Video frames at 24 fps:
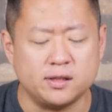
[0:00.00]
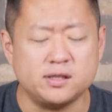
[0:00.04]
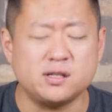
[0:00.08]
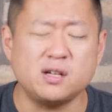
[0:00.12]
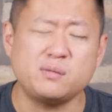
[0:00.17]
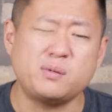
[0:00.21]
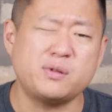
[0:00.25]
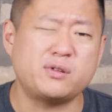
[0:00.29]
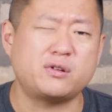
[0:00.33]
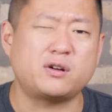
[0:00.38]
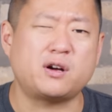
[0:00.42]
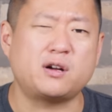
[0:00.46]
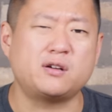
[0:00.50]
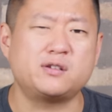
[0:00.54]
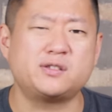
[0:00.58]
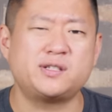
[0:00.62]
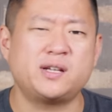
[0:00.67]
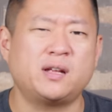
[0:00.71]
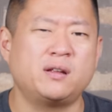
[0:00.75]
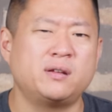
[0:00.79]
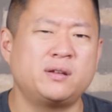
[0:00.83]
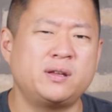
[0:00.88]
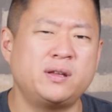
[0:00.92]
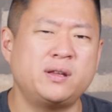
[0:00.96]
Let's talk about their garden
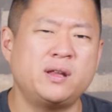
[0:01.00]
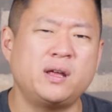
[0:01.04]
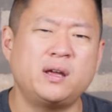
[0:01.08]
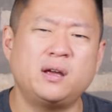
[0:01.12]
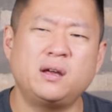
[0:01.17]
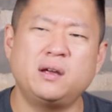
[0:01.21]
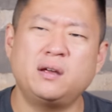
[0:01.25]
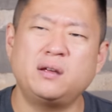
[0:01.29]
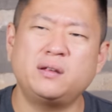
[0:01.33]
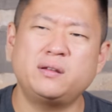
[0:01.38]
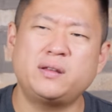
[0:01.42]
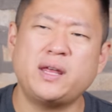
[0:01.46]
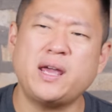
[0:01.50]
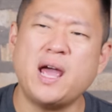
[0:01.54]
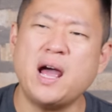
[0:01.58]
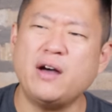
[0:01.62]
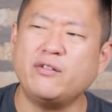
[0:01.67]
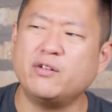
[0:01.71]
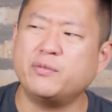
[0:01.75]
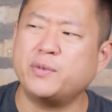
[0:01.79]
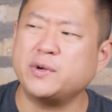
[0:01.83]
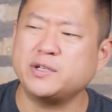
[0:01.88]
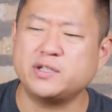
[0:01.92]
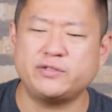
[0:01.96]
salad. They
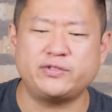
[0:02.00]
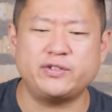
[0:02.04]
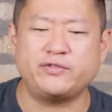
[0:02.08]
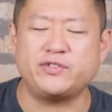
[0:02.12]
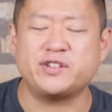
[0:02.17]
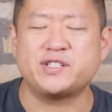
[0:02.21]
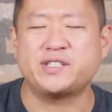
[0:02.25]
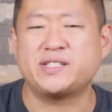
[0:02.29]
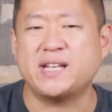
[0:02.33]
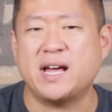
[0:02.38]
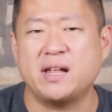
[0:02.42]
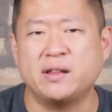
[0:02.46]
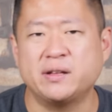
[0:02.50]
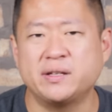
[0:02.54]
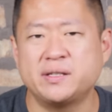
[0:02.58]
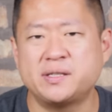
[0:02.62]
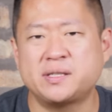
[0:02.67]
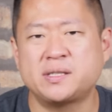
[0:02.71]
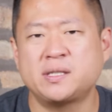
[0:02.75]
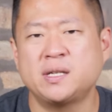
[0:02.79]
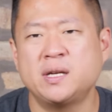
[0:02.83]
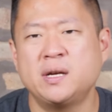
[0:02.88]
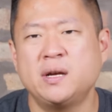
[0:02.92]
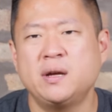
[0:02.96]
have a bunch of different
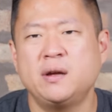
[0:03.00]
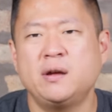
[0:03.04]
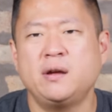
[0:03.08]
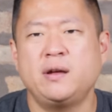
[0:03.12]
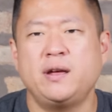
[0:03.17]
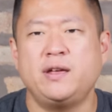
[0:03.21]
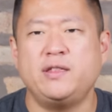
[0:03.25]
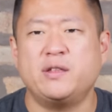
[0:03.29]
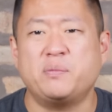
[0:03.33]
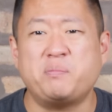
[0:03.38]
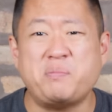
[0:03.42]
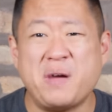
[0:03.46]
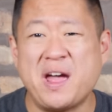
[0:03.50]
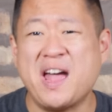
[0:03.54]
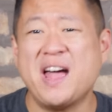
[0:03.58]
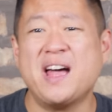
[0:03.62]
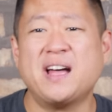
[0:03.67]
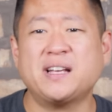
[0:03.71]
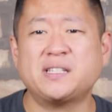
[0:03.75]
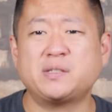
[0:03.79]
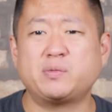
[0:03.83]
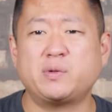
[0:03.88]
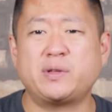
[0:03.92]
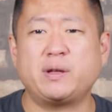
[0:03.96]
salads. In the
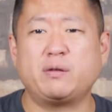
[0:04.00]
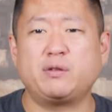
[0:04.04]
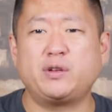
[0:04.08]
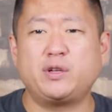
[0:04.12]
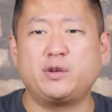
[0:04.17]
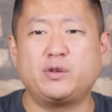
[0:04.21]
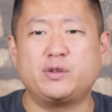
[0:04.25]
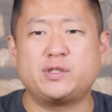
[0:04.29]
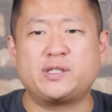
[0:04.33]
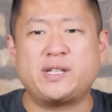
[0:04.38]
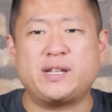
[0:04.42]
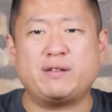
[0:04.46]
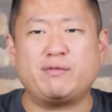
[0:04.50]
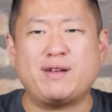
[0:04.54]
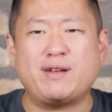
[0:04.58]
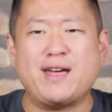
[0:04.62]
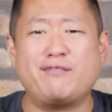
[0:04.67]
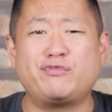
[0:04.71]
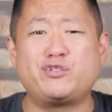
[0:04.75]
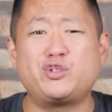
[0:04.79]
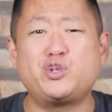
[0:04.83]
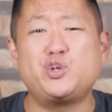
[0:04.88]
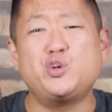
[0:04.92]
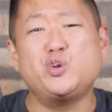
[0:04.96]
past, what they would do is they would
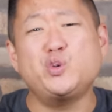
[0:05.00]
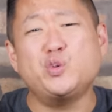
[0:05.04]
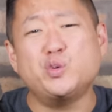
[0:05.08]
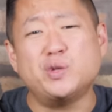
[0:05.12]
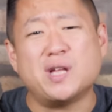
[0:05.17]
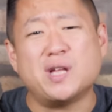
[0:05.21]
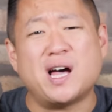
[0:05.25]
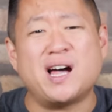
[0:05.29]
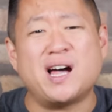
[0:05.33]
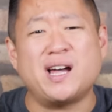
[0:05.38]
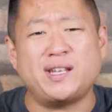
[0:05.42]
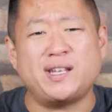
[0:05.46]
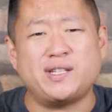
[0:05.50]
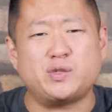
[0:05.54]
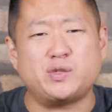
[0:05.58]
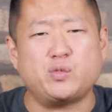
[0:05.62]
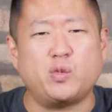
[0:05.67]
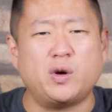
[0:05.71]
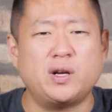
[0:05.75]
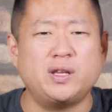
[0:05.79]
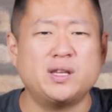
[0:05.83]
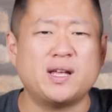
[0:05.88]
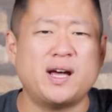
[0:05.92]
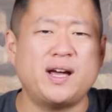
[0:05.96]
have two lines
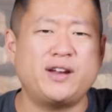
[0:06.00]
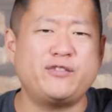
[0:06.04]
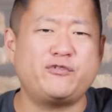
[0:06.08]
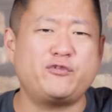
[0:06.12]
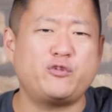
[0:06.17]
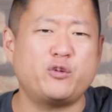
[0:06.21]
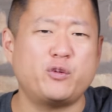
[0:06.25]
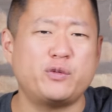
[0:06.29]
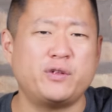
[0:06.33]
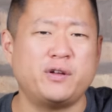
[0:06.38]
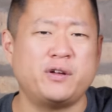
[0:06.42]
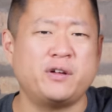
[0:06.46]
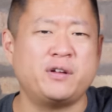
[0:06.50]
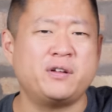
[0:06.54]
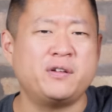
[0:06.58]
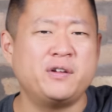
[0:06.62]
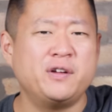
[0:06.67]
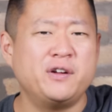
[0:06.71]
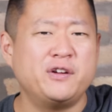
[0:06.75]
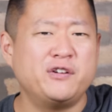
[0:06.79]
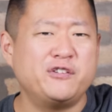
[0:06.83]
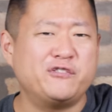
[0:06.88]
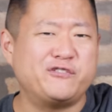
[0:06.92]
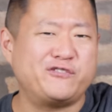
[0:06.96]
one line for the
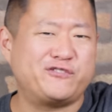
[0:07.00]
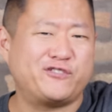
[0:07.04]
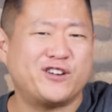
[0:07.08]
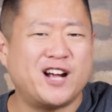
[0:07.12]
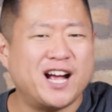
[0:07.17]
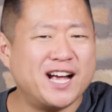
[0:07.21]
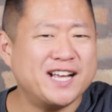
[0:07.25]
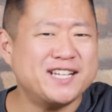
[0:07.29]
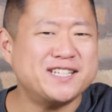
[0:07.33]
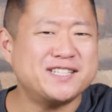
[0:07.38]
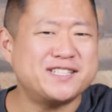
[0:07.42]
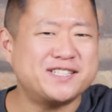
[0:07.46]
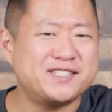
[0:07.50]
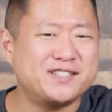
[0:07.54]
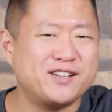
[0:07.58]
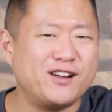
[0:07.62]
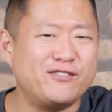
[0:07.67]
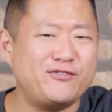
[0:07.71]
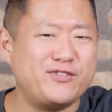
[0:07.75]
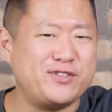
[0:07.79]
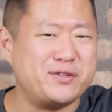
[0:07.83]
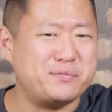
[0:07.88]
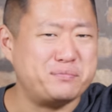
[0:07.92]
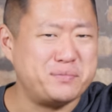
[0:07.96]
fried
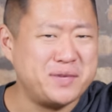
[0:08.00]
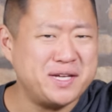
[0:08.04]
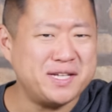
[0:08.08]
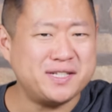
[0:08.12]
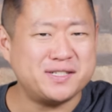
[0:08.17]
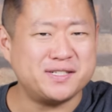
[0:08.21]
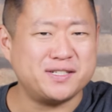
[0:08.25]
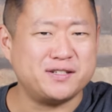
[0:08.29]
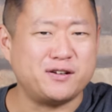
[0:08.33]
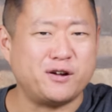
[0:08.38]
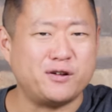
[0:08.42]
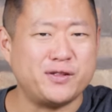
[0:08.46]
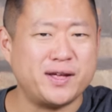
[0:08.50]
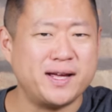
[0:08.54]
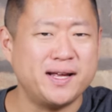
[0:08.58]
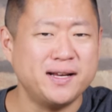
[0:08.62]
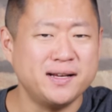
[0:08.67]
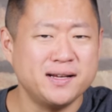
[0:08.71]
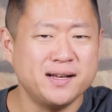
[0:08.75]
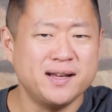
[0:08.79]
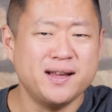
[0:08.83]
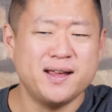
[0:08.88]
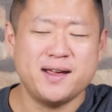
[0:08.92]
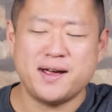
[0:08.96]
stuff and the meats and all
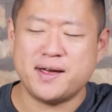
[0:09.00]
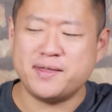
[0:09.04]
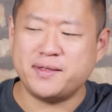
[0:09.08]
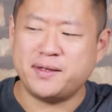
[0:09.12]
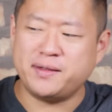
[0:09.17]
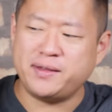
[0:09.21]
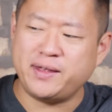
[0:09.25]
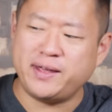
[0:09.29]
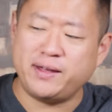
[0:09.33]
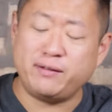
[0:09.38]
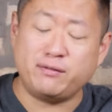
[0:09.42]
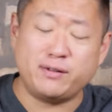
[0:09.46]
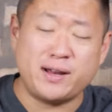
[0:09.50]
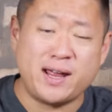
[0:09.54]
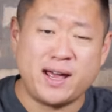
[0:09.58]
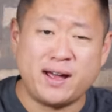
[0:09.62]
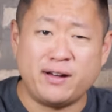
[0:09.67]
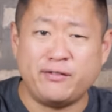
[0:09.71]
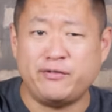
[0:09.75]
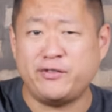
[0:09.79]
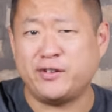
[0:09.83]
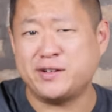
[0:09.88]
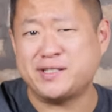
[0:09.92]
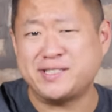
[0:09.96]
that, and then they would
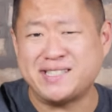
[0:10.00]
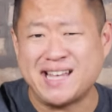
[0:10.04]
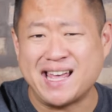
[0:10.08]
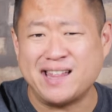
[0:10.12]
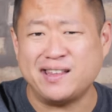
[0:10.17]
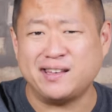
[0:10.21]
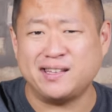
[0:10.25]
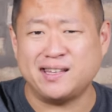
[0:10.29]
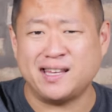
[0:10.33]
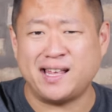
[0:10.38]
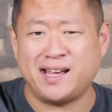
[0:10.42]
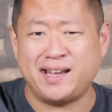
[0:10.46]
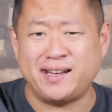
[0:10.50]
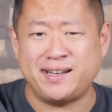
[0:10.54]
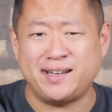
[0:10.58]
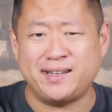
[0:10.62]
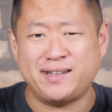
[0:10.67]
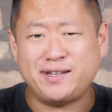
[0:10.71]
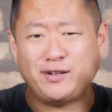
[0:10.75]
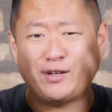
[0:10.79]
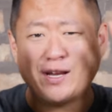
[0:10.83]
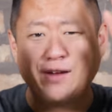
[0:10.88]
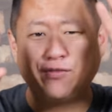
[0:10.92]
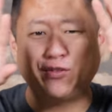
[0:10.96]
have a salad line.
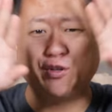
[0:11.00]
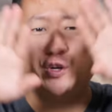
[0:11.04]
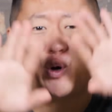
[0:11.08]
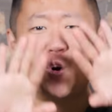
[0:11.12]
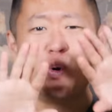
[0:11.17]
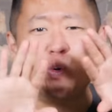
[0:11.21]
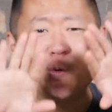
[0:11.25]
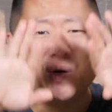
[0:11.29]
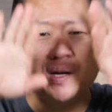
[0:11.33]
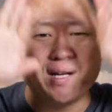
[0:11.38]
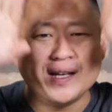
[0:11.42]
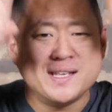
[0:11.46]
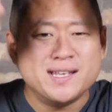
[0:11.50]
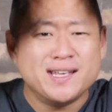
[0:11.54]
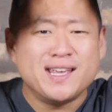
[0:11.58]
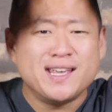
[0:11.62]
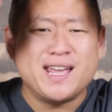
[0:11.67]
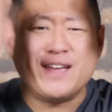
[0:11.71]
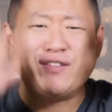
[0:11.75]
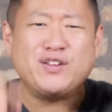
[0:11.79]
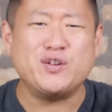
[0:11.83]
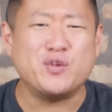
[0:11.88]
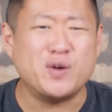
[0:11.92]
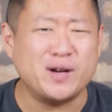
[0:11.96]
And you'd have to go,
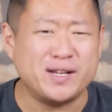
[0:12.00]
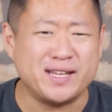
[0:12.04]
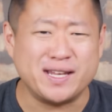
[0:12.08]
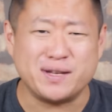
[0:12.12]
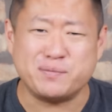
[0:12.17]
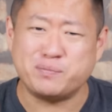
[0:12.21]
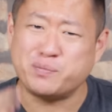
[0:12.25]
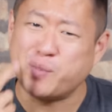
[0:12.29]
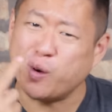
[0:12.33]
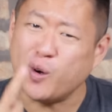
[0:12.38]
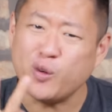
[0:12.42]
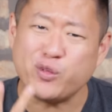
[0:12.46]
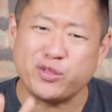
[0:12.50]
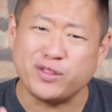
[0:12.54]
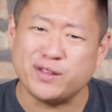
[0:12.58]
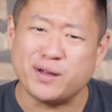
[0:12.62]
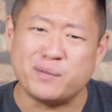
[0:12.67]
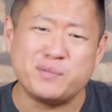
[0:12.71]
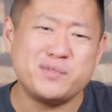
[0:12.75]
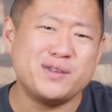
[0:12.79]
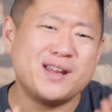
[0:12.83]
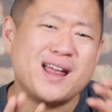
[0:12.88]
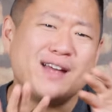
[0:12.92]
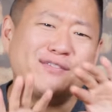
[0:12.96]
if you want to get both of
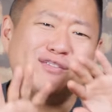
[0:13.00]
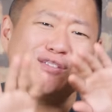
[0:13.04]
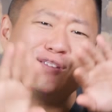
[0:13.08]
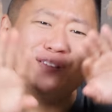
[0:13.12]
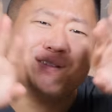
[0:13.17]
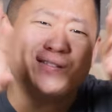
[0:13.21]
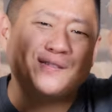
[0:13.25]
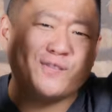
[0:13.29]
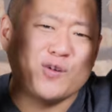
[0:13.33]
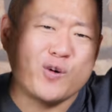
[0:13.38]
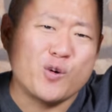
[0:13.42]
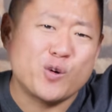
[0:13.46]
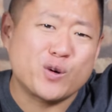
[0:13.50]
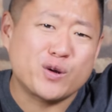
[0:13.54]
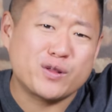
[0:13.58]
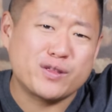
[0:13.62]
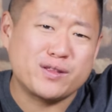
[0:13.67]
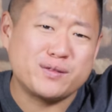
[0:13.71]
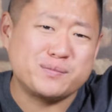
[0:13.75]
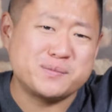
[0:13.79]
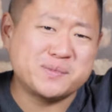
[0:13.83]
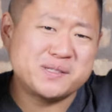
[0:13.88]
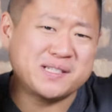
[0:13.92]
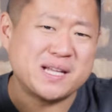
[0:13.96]
them, you'd have to order
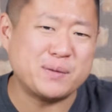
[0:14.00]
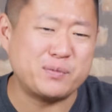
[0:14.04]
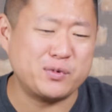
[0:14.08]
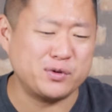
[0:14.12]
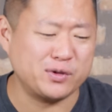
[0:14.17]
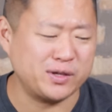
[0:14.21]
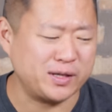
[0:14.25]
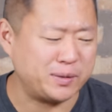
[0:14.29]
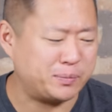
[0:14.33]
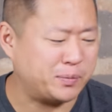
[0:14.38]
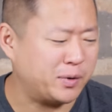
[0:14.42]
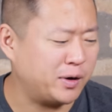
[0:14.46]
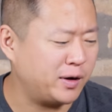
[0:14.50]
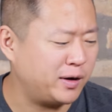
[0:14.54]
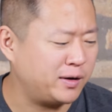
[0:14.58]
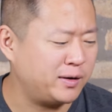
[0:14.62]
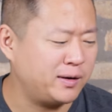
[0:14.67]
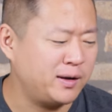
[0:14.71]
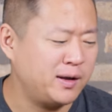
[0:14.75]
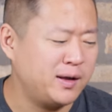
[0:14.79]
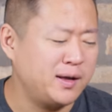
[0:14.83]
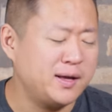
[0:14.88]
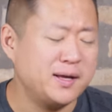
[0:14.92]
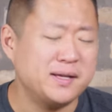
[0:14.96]
them separately.
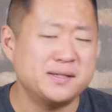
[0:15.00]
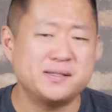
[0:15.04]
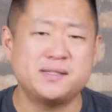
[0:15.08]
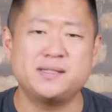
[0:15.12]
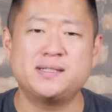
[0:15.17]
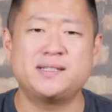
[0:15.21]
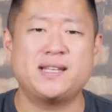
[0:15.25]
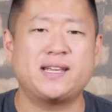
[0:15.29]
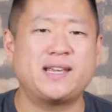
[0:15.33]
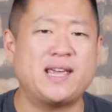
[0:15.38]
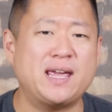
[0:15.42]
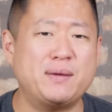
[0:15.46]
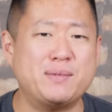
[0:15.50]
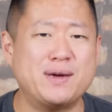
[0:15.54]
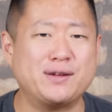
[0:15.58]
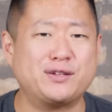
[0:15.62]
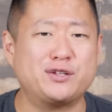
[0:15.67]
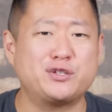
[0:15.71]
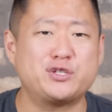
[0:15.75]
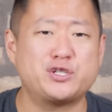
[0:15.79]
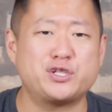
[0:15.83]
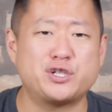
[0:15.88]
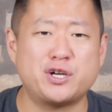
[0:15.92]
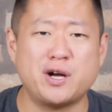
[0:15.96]
But since I came back
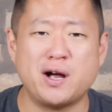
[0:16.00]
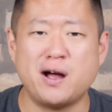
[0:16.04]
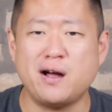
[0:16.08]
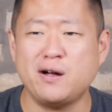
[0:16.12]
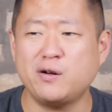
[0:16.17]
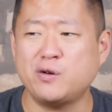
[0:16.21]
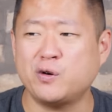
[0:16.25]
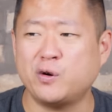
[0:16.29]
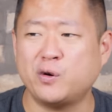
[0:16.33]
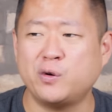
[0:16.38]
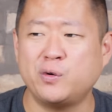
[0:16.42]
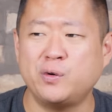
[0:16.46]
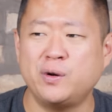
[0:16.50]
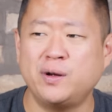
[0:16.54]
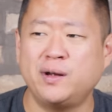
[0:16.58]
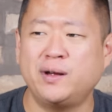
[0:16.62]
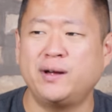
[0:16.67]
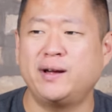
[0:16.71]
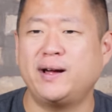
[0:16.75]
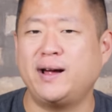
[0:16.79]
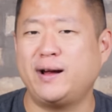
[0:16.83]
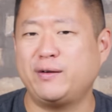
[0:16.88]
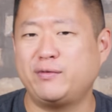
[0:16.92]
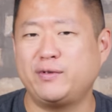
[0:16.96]
to Chicago,
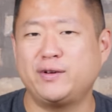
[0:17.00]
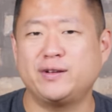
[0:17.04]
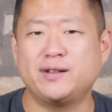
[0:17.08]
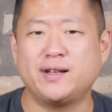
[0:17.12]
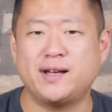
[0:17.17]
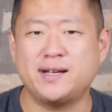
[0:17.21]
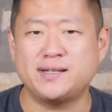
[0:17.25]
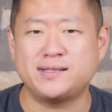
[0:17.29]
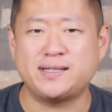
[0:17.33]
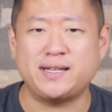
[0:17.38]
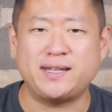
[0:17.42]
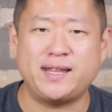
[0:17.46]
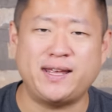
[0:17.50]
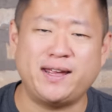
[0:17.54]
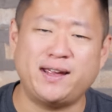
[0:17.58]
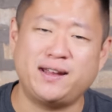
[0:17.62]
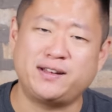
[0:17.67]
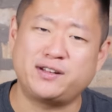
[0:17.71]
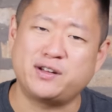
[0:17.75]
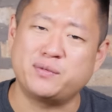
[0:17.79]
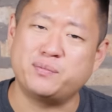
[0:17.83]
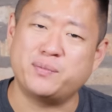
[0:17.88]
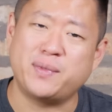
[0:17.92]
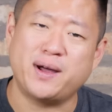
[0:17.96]
I realized that they
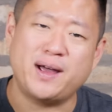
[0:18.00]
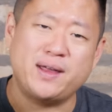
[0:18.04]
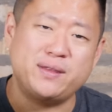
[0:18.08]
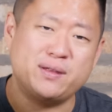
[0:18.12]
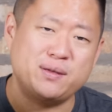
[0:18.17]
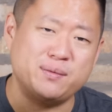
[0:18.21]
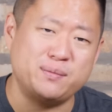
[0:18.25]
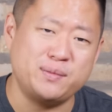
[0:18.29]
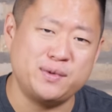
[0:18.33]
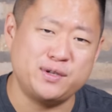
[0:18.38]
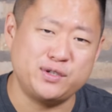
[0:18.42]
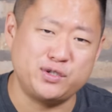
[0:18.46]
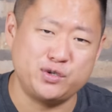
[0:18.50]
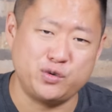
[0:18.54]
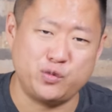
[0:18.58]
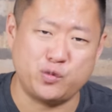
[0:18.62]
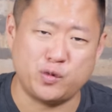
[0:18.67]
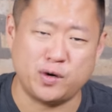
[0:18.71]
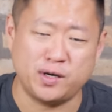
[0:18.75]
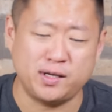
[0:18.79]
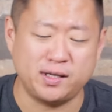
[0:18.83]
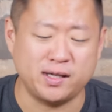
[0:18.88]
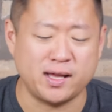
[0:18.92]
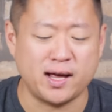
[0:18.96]
had combined them into
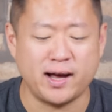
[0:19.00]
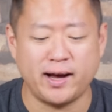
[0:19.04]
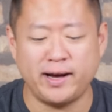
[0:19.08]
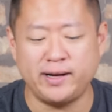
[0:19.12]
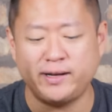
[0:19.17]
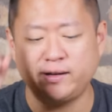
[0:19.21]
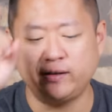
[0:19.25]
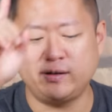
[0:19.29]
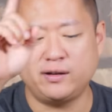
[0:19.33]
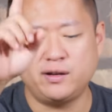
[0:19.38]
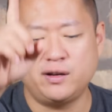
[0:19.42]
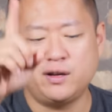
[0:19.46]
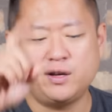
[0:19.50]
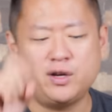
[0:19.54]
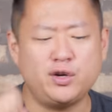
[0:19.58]
one line.